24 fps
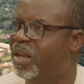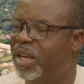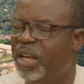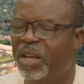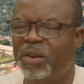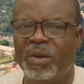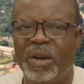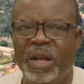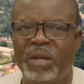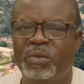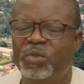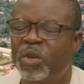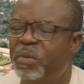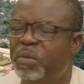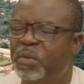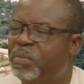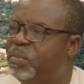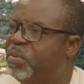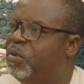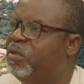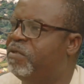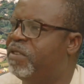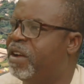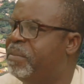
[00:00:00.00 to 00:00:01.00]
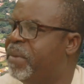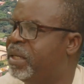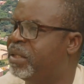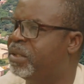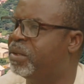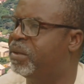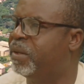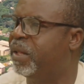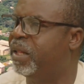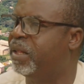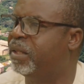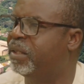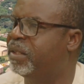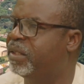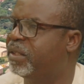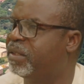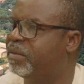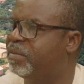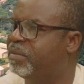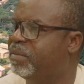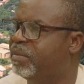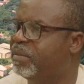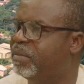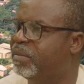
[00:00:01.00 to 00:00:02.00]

in order to improve our mental health.